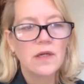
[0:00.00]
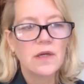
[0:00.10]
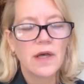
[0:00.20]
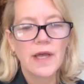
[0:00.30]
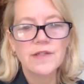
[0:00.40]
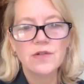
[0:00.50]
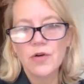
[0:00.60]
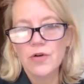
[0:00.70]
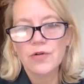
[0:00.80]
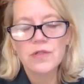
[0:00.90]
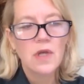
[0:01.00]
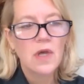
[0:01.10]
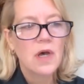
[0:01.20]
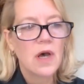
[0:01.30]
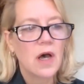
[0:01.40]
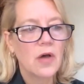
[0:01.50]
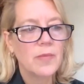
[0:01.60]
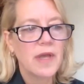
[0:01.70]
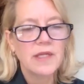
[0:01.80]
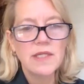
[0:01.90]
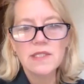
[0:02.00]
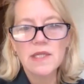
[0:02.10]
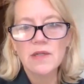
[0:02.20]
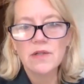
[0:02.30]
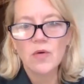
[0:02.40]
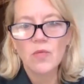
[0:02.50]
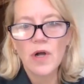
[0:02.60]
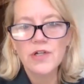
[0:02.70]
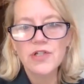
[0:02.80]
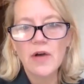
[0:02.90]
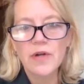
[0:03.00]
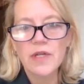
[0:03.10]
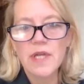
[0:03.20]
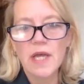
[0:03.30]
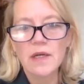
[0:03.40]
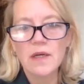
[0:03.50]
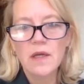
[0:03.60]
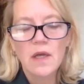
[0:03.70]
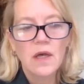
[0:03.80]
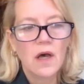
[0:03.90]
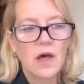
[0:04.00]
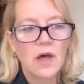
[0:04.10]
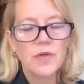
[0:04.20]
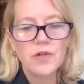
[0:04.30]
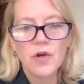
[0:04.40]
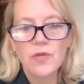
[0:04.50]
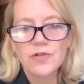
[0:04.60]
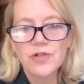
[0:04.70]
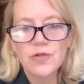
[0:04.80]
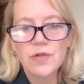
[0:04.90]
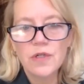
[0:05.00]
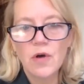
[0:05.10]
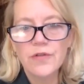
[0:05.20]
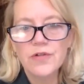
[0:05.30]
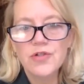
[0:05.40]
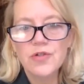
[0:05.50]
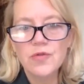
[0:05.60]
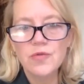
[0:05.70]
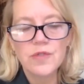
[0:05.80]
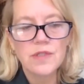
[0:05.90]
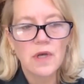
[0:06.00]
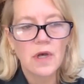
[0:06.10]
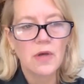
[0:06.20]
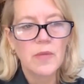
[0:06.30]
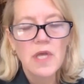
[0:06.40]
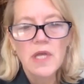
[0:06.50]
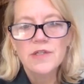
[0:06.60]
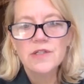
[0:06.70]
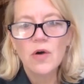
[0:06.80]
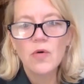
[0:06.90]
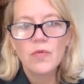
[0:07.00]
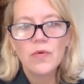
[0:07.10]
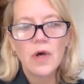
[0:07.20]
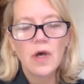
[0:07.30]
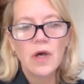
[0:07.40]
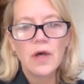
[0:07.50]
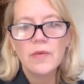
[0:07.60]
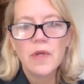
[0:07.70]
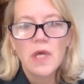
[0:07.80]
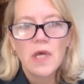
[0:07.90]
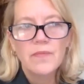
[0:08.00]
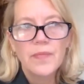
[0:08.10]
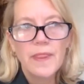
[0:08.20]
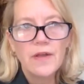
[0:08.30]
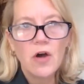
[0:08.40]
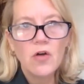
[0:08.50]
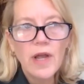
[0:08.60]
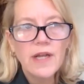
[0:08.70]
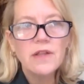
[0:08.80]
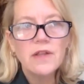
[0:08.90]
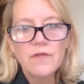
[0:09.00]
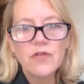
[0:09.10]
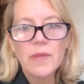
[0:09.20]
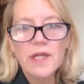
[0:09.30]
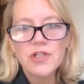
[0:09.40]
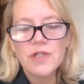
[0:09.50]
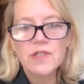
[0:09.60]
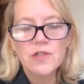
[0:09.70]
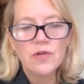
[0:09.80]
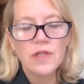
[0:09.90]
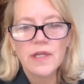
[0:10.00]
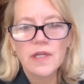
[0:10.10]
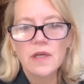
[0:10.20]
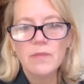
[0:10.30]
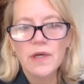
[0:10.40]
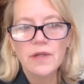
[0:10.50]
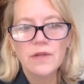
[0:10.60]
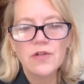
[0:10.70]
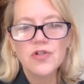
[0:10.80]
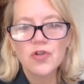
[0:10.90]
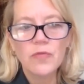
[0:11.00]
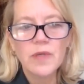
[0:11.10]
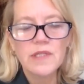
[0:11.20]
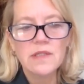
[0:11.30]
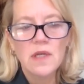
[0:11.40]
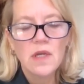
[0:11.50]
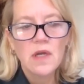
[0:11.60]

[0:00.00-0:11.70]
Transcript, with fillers: uh, as a nurse, um, and he said, you know, watch out, Annetta. Um, you know, they're shooting all the Jews. Um, so. Uh, already the information is circulating among the Germans